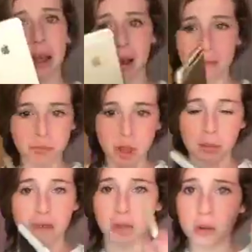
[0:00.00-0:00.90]
Like
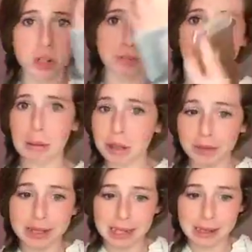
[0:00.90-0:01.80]
my phone is probably
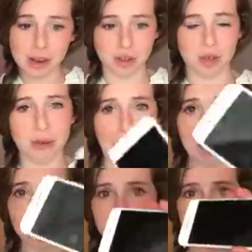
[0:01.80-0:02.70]
even dead now, so you
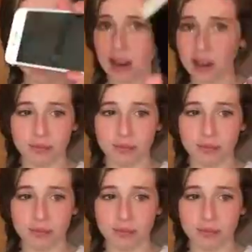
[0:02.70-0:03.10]
can't even check.